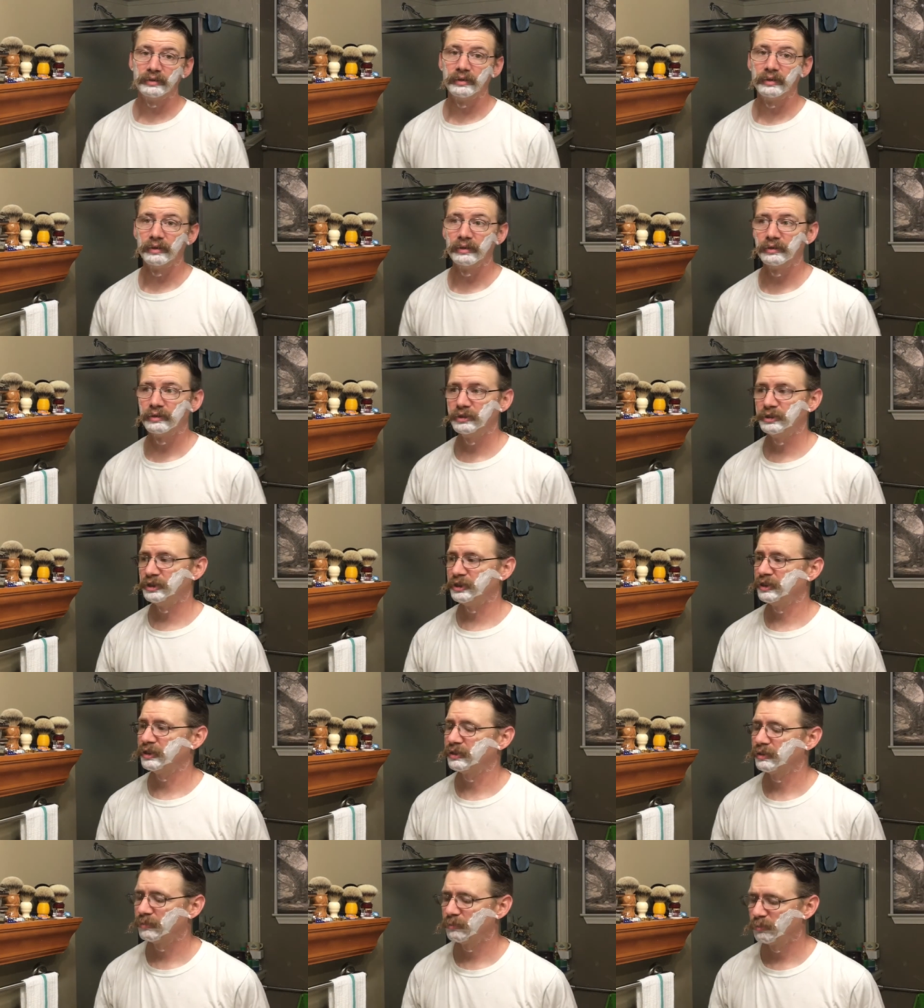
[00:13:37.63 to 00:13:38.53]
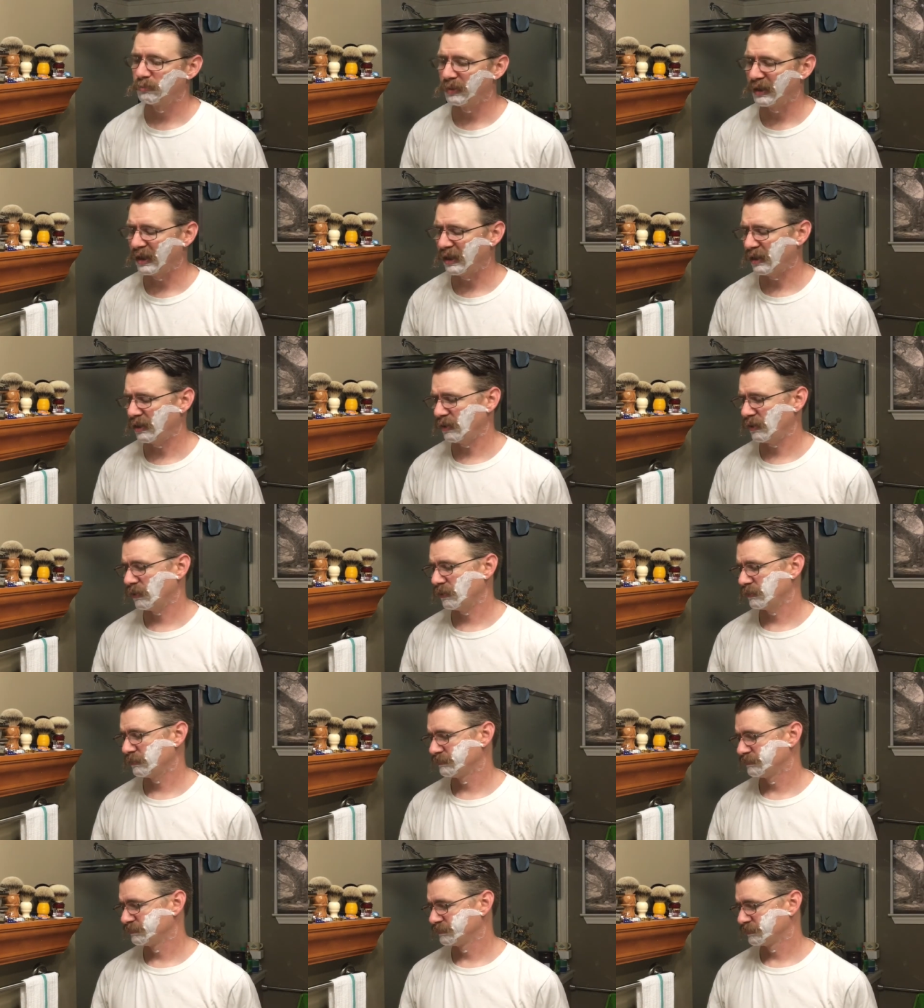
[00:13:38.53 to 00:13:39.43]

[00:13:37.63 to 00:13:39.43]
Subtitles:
There's Jim, Pal,